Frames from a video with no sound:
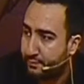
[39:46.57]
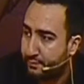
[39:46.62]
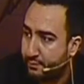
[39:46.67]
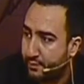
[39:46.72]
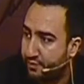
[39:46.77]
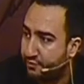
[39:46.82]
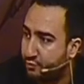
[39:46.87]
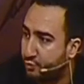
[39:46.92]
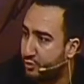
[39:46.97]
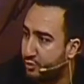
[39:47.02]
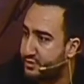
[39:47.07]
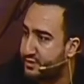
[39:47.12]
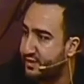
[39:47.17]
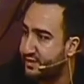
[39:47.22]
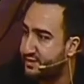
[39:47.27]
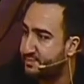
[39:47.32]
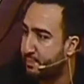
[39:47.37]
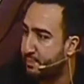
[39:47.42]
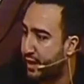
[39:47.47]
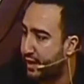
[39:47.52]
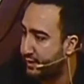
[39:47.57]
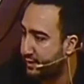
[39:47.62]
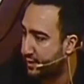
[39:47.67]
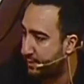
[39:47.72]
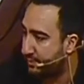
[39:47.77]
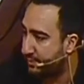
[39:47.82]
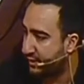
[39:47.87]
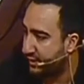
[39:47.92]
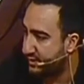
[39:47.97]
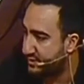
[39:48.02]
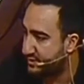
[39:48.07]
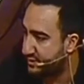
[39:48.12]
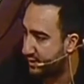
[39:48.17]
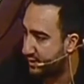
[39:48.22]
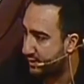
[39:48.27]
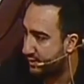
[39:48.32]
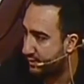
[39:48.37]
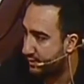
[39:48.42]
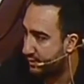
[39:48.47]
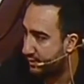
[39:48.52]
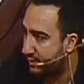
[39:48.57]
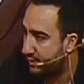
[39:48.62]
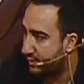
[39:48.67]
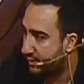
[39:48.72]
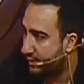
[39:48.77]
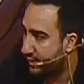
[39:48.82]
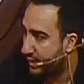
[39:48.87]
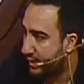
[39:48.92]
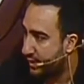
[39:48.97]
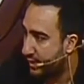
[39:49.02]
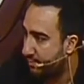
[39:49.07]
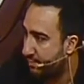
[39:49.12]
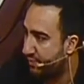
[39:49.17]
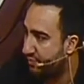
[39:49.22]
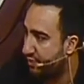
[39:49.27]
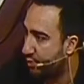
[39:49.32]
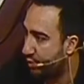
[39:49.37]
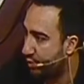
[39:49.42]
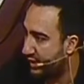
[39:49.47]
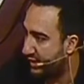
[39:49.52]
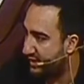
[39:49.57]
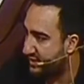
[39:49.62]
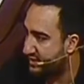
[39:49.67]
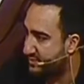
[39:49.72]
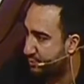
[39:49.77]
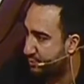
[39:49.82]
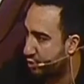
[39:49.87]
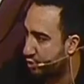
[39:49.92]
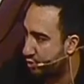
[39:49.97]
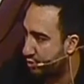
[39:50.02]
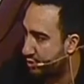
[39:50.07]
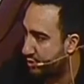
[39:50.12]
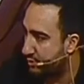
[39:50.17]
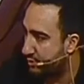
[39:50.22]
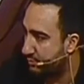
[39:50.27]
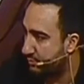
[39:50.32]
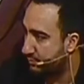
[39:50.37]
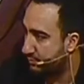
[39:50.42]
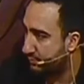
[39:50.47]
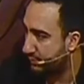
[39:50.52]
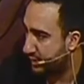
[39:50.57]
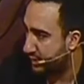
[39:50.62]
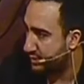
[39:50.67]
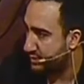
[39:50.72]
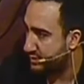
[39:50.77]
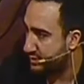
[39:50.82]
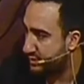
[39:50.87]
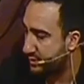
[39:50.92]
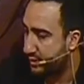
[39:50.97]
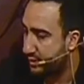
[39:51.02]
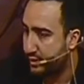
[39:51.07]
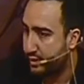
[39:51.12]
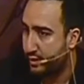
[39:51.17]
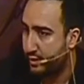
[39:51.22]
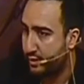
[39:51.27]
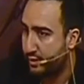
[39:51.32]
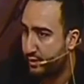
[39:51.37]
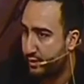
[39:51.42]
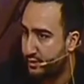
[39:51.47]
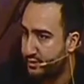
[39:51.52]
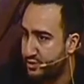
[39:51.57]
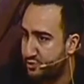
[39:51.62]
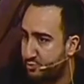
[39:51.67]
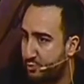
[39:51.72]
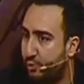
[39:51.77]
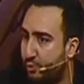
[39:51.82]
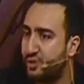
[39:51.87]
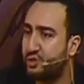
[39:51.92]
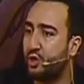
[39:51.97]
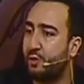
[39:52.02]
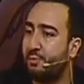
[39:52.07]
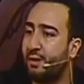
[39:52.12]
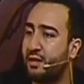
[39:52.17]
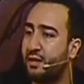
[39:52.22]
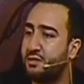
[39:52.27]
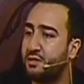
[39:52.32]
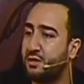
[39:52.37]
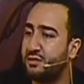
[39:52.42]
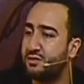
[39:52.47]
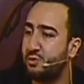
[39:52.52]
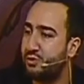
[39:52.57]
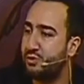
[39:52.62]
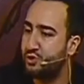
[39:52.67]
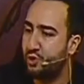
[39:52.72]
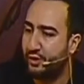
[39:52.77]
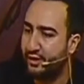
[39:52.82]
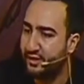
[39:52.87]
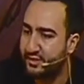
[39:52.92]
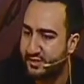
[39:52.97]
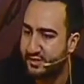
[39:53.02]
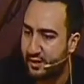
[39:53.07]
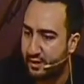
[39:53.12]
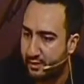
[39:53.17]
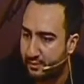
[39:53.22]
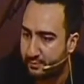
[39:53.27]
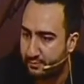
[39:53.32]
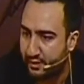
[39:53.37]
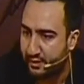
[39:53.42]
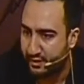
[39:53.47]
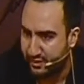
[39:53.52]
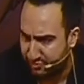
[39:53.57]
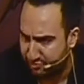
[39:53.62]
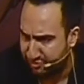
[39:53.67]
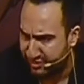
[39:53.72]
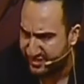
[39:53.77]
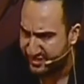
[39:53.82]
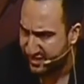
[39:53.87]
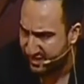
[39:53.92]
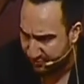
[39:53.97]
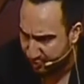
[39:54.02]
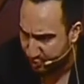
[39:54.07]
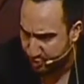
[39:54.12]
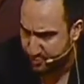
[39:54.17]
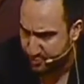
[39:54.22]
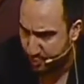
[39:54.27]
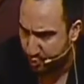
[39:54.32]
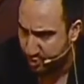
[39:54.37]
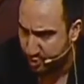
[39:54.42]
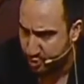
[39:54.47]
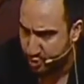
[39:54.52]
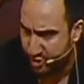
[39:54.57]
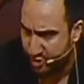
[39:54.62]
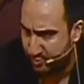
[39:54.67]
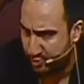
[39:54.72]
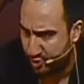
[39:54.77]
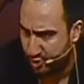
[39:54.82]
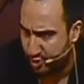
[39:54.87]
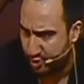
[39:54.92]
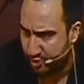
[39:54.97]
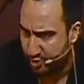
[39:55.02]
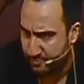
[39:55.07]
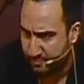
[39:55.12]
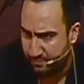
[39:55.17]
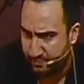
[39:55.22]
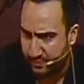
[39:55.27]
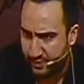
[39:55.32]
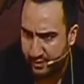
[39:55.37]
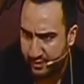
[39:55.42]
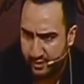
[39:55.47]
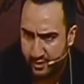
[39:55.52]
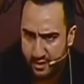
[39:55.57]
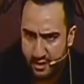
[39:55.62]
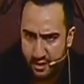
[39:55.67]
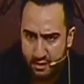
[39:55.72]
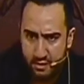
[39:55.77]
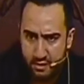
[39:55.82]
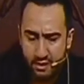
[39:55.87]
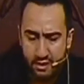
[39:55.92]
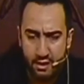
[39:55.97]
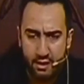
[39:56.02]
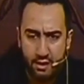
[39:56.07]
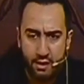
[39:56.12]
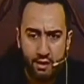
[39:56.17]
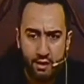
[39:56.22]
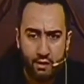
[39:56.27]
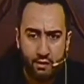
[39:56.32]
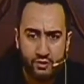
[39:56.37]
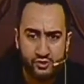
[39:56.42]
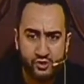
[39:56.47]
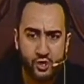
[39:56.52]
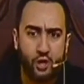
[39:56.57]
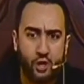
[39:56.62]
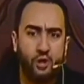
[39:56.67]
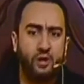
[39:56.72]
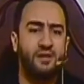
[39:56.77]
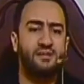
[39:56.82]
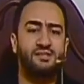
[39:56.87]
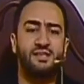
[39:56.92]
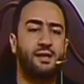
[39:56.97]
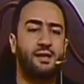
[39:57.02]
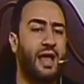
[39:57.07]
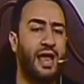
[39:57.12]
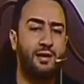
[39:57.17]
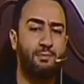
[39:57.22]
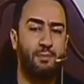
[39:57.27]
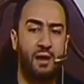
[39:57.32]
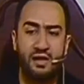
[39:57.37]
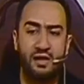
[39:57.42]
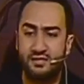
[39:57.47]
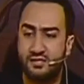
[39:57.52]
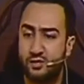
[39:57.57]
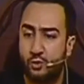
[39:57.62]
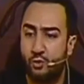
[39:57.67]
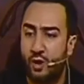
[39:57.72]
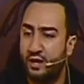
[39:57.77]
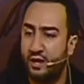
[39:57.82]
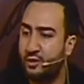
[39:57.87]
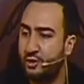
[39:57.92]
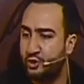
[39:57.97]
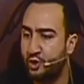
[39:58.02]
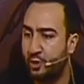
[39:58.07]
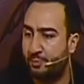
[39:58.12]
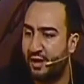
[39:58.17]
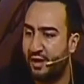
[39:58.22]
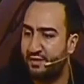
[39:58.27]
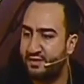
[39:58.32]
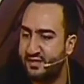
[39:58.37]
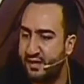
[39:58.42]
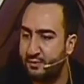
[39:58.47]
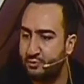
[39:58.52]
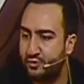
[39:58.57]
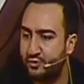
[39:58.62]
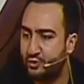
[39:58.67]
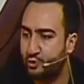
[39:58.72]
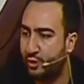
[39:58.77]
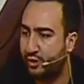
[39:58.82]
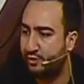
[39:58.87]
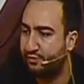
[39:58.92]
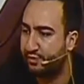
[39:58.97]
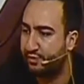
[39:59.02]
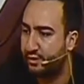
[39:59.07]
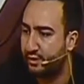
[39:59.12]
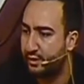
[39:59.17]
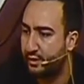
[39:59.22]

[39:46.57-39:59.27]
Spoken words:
Of course, he's my Nabi Isa. But the way he spoke, yes. To me, where's your Mahdi? I said, where's your Isa? Recently, have you spoken to him or no? So he's in Ghaiba. I said, so why can't you apply the same to the 12th?